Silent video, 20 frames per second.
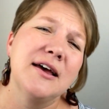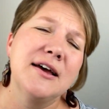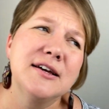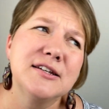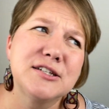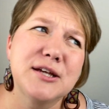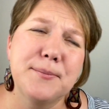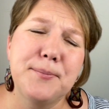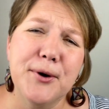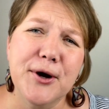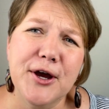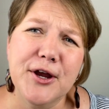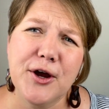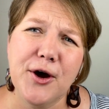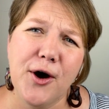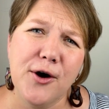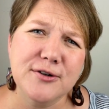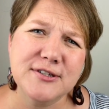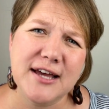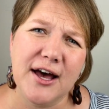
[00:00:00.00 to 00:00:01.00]
to book at a
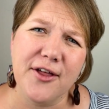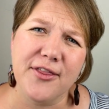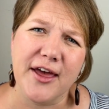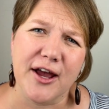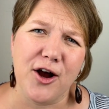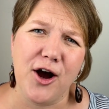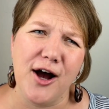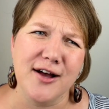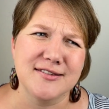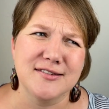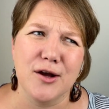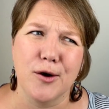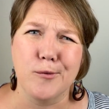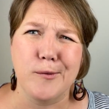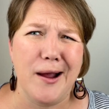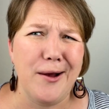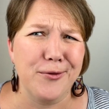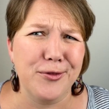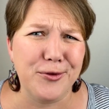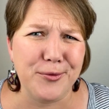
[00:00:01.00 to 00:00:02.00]
hotel that costs
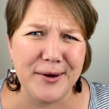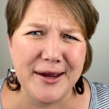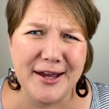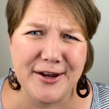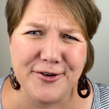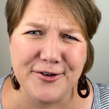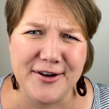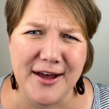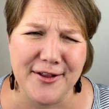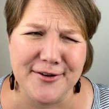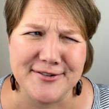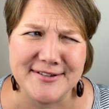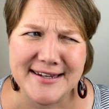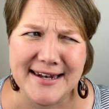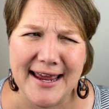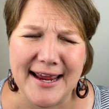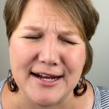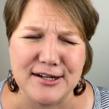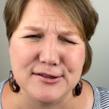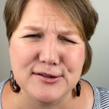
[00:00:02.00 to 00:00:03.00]
around $300 a night.